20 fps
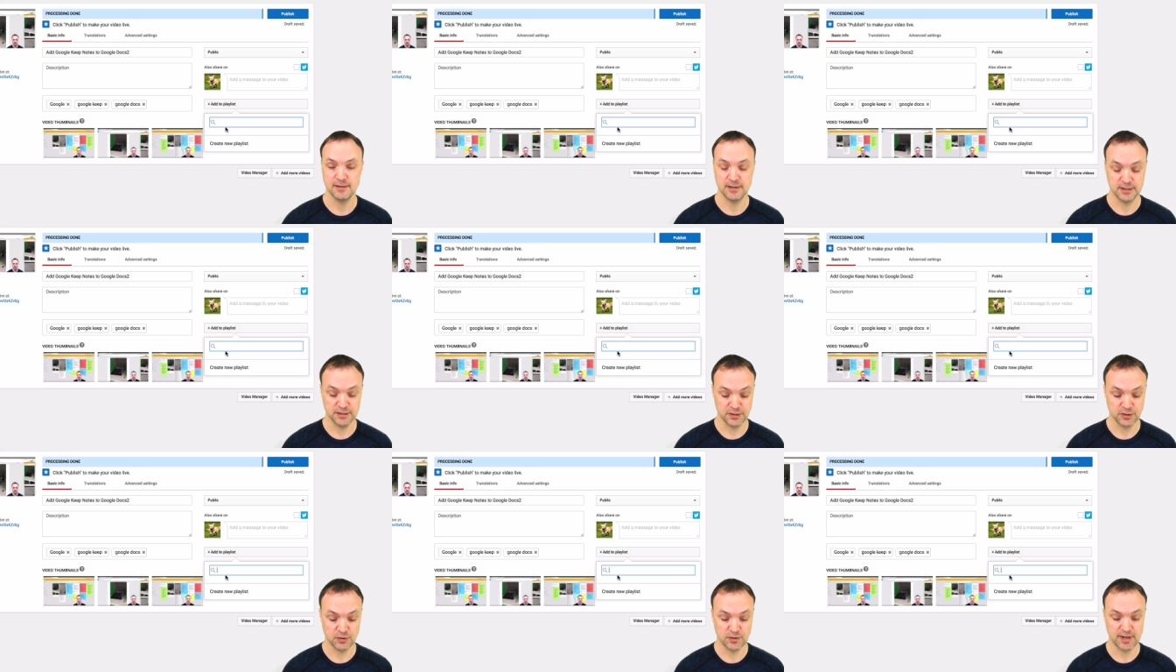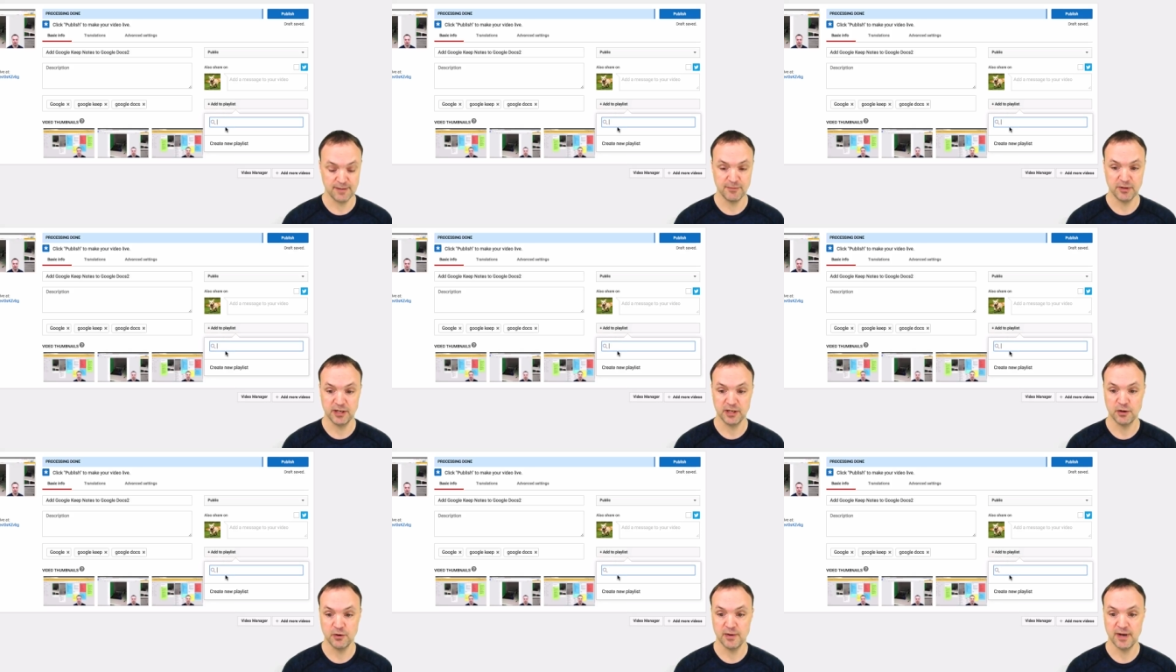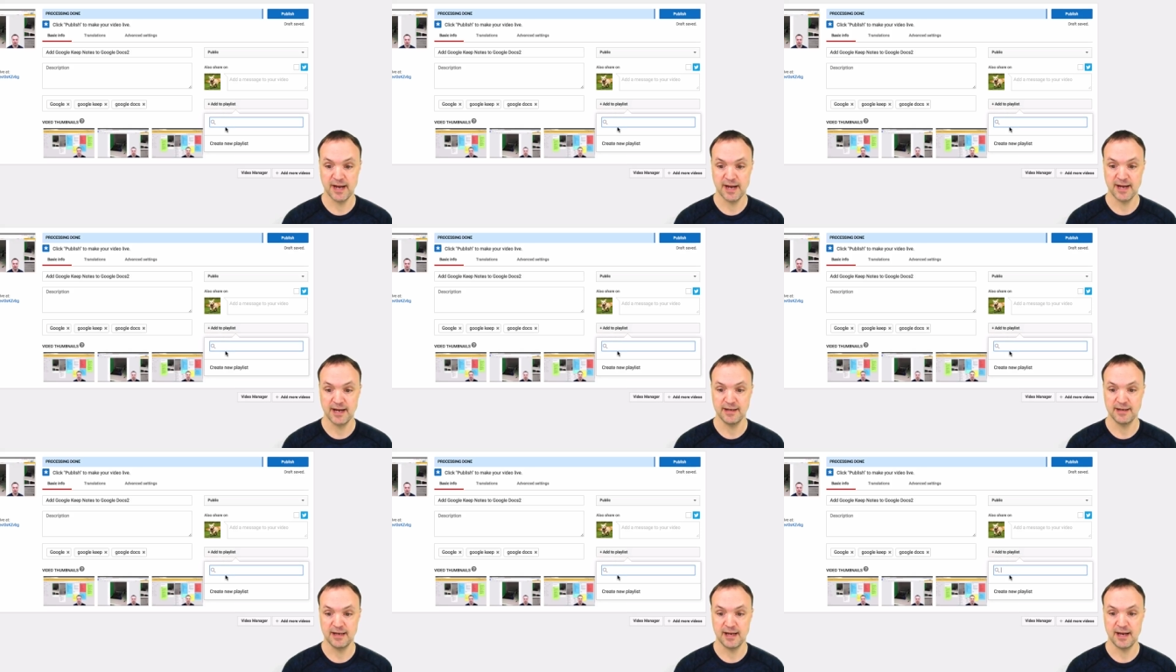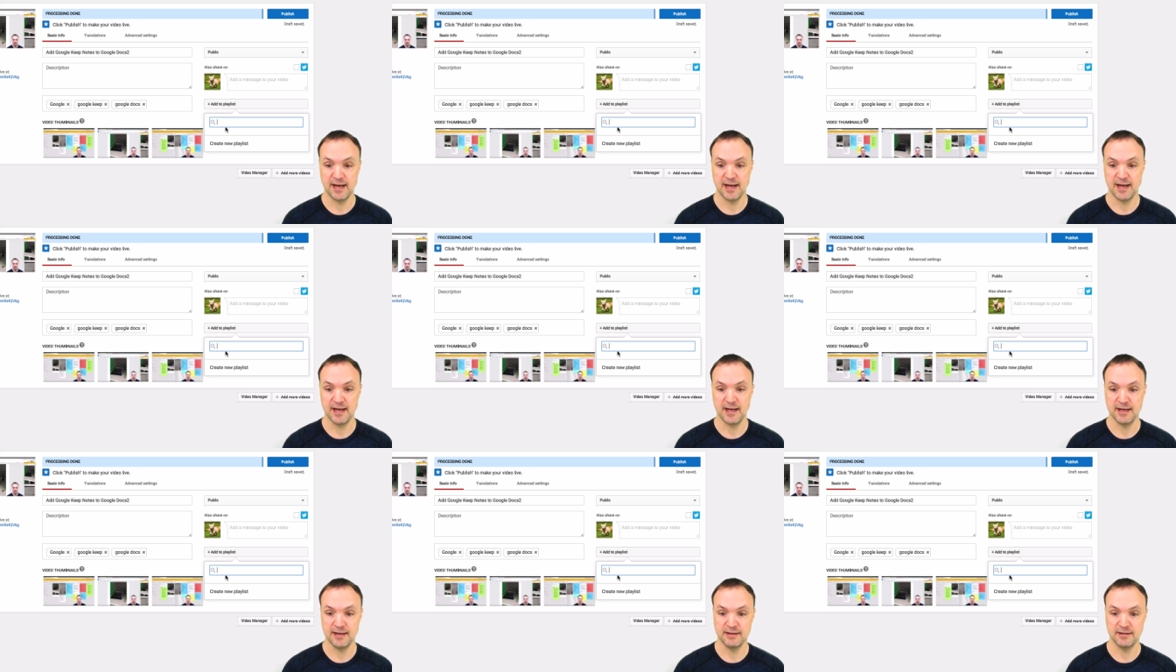So I'm going to go ahead
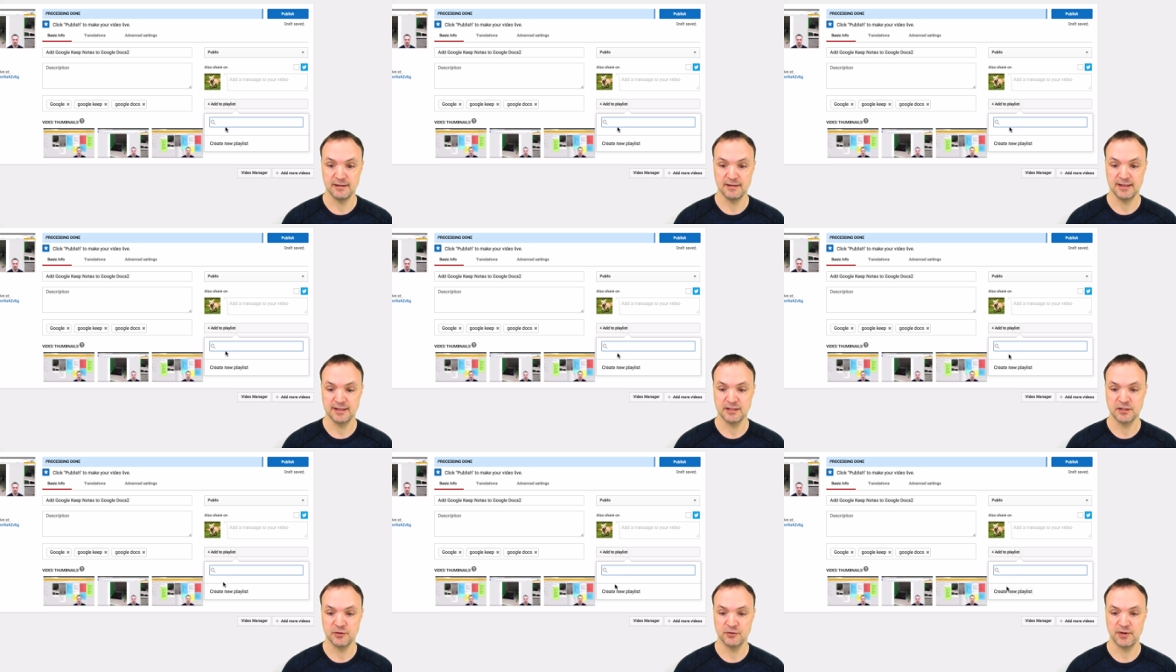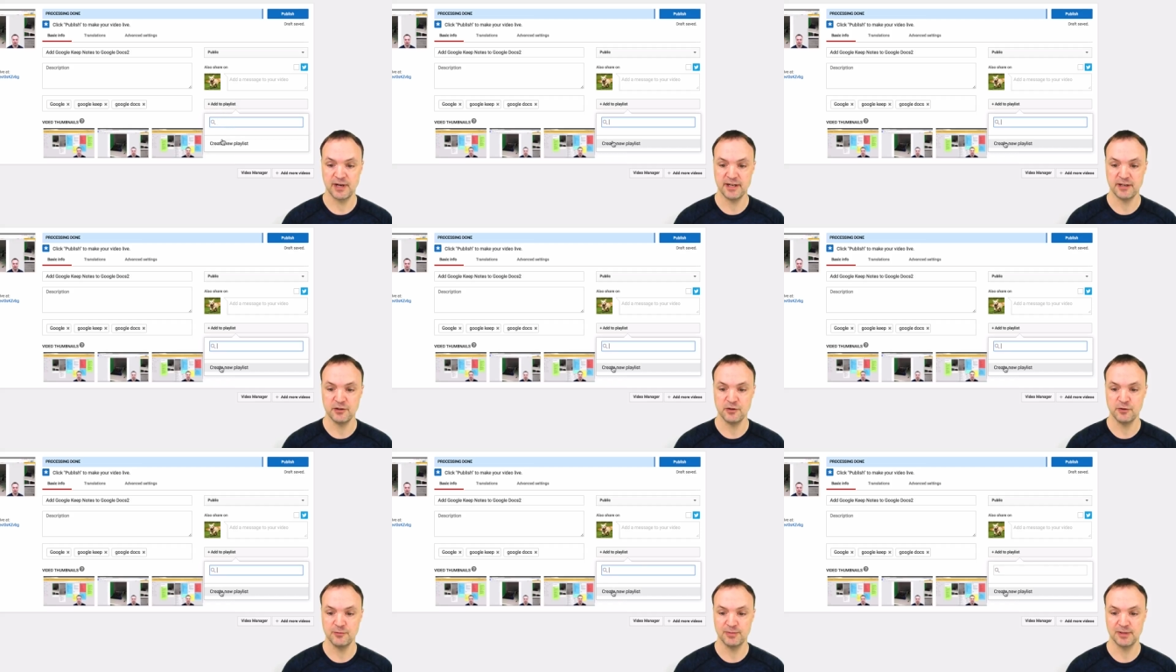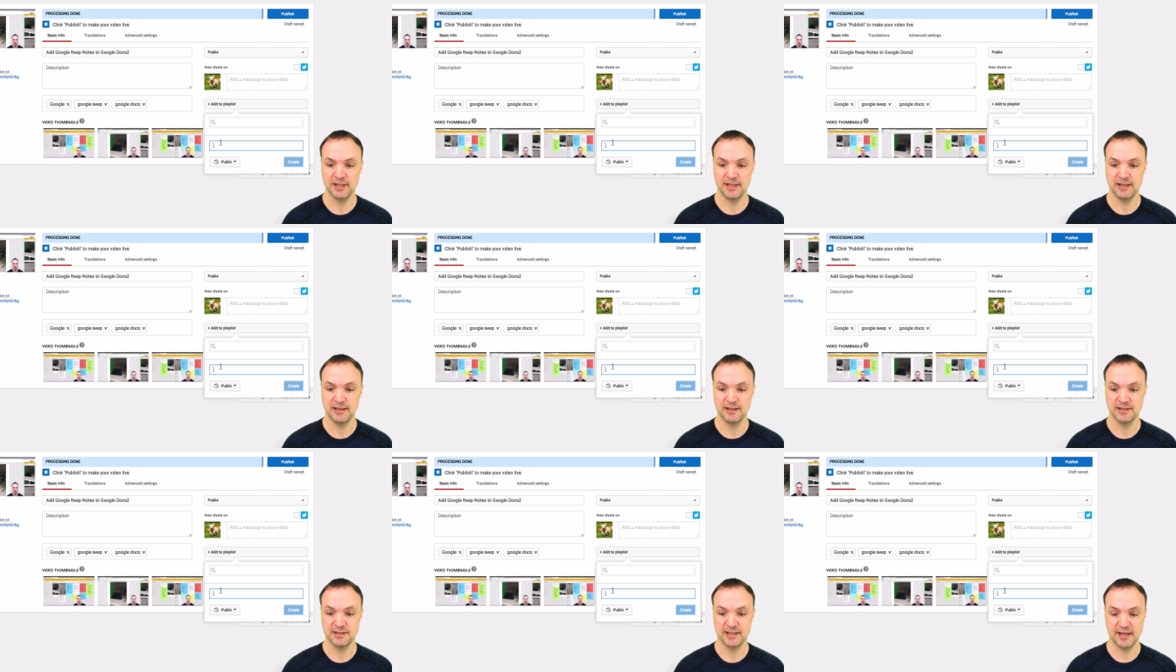and let's create a new playlist,